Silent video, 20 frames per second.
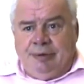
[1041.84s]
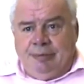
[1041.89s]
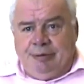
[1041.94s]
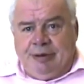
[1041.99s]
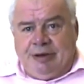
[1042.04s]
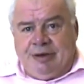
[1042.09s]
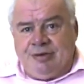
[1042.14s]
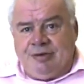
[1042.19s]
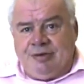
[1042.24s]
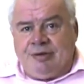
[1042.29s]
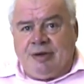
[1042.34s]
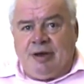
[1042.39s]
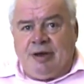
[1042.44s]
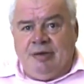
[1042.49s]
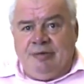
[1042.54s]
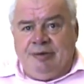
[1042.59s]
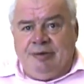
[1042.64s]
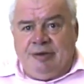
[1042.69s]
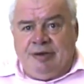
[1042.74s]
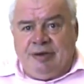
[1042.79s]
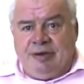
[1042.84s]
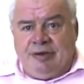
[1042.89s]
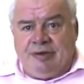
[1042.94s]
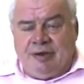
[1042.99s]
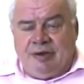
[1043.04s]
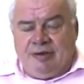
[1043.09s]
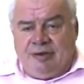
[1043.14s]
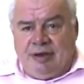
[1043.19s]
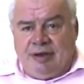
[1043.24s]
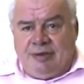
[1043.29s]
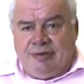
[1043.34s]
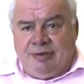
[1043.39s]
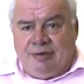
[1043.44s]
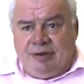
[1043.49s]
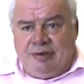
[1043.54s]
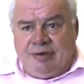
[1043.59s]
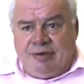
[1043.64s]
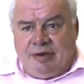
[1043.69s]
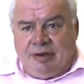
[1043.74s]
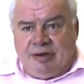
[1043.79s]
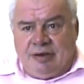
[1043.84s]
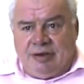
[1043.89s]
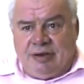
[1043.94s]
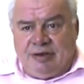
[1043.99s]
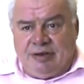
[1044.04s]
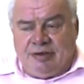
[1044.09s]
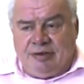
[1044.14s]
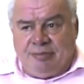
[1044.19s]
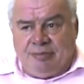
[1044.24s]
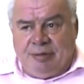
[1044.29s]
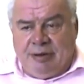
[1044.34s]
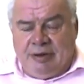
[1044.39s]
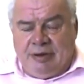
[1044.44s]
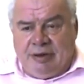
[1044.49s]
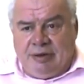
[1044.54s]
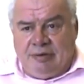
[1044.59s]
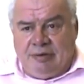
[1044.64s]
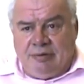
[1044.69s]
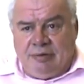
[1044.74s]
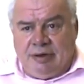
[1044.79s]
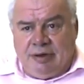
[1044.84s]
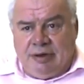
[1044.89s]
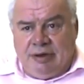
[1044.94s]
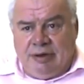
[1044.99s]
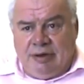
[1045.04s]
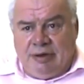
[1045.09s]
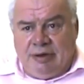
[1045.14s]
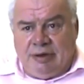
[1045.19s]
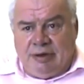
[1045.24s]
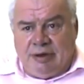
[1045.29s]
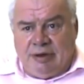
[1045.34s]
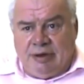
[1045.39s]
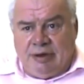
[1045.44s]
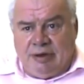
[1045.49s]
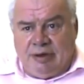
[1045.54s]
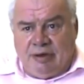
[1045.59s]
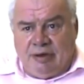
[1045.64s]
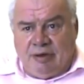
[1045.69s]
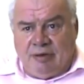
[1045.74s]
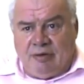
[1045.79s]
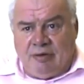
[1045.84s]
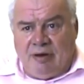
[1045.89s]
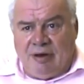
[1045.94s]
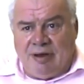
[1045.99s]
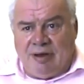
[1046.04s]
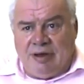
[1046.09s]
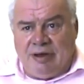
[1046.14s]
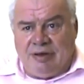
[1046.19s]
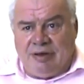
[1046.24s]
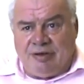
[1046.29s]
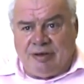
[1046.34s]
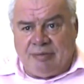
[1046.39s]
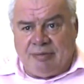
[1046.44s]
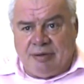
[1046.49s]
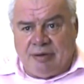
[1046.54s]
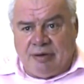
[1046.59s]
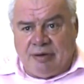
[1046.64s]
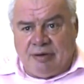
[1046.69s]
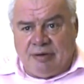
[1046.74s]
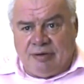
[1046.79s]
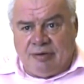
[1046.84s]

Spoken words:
Because of COVID, the Association of Jersey Architects have been holding online seminars.